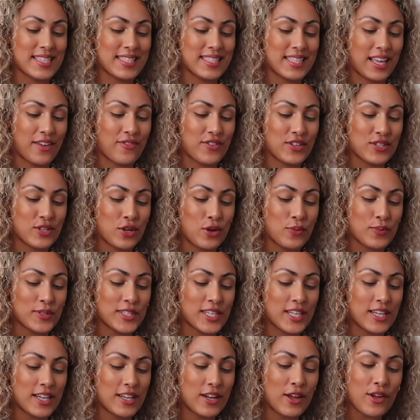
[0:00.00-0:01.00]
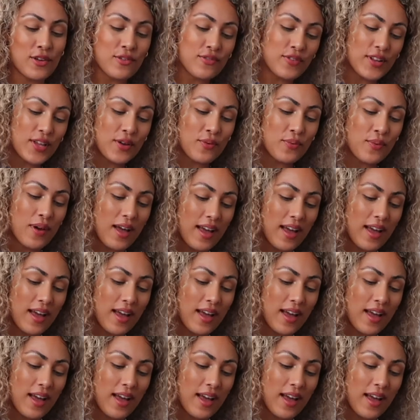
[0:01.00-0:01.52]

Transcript: the safest option and hopefully it